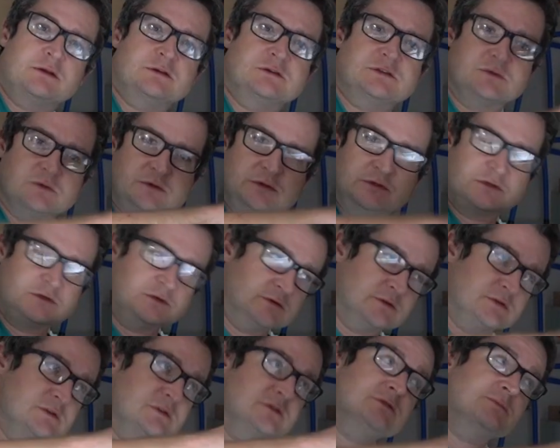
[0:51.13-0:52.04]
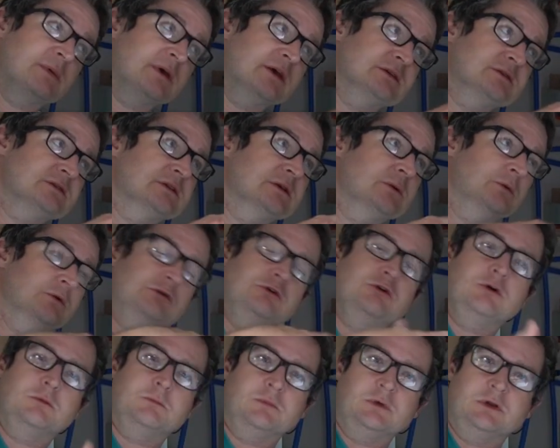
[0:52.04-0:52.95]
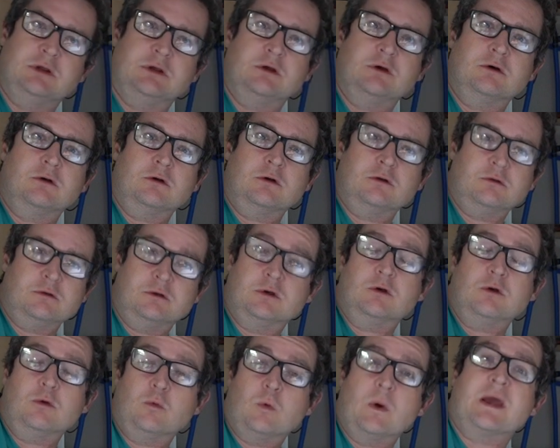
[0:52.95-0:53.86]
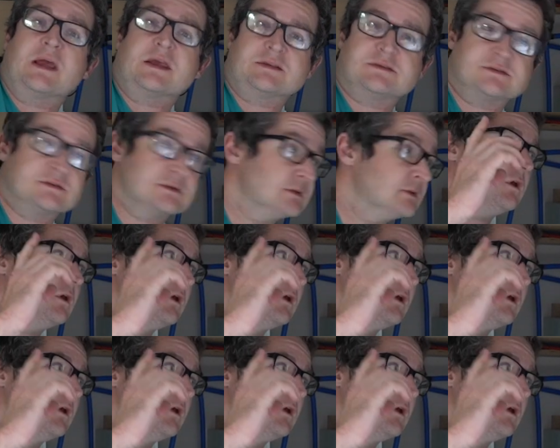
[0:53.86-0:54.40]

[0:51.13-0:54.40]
so it uses space that would normally go to waste.